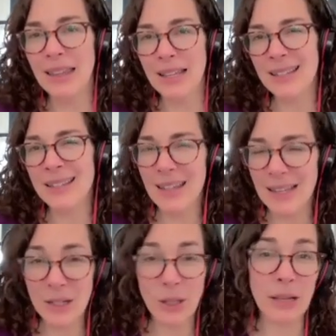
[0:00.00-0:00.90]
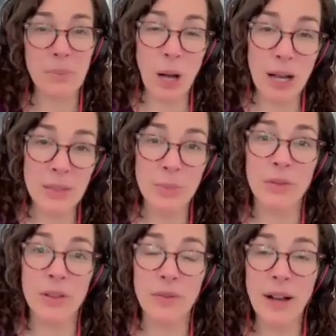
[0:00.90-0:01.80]
This isn't necessarily possible
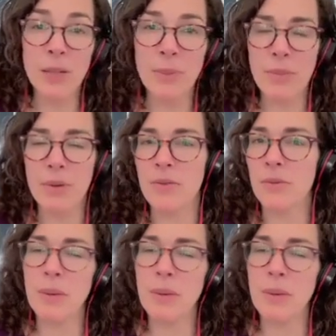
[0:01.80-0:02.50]
for the final paper,